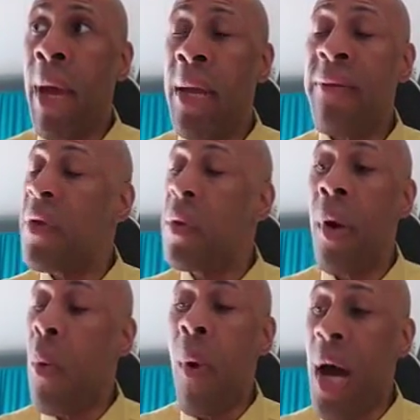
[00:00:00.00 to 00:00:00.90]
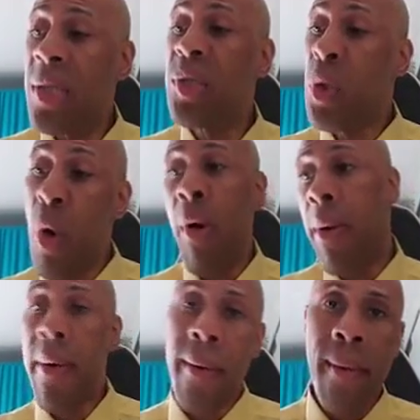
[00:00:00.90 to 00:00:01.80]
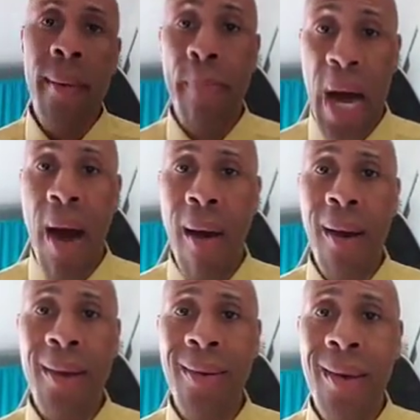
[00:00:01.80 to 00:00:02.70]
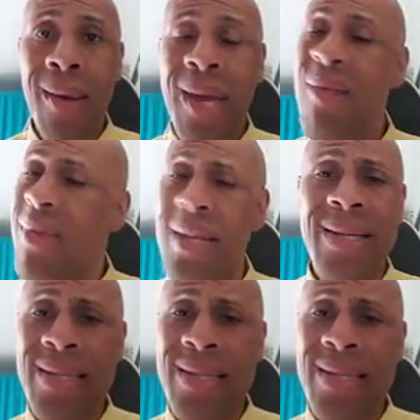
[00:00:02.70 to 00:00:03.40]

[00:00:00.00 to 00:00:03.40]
And if you don't wash your behind, it really